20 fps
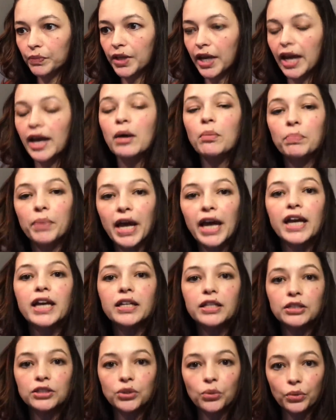
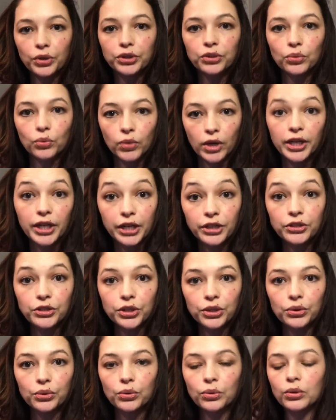campaign is going to run
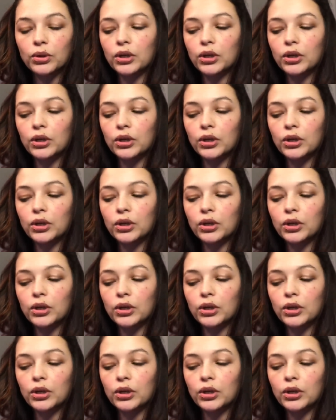into.